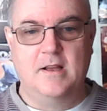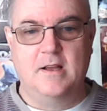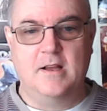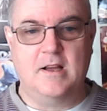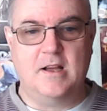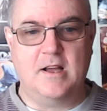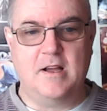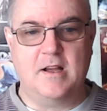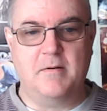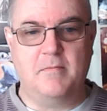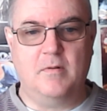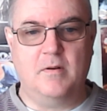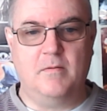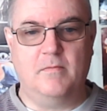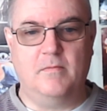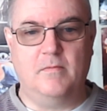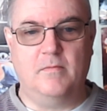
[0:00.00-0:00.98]
Um,
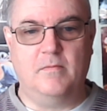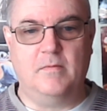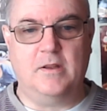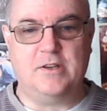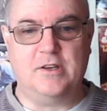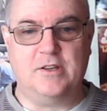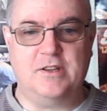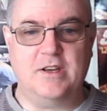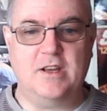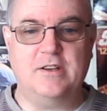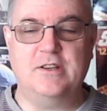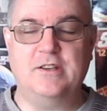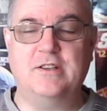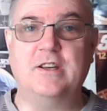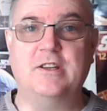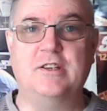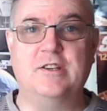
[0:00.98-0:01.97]
as I, as it
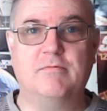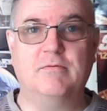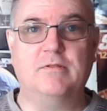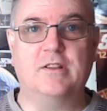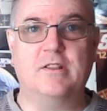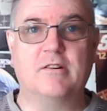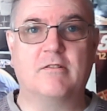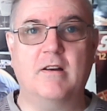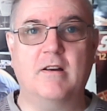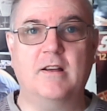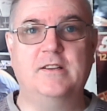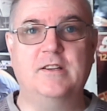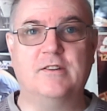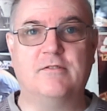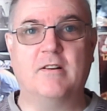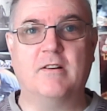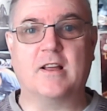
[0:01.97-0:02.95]
says, it's one of the
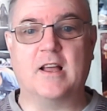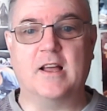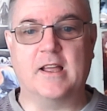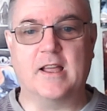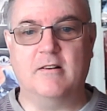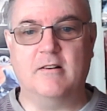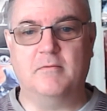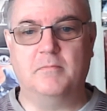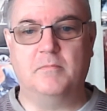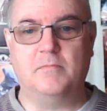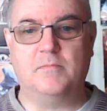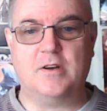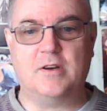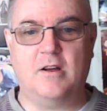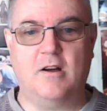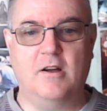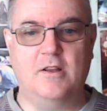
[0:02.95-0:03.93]
greatest reggae
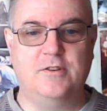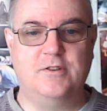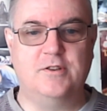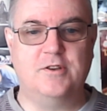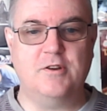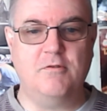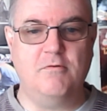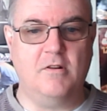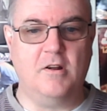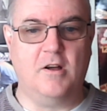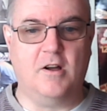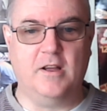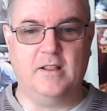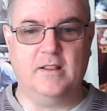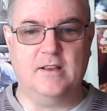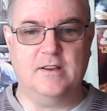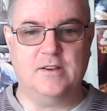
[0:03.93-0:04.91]
albums. I do
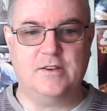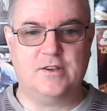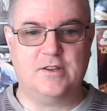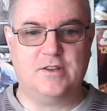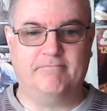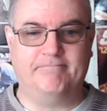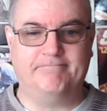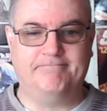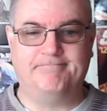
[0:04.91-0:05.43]
like this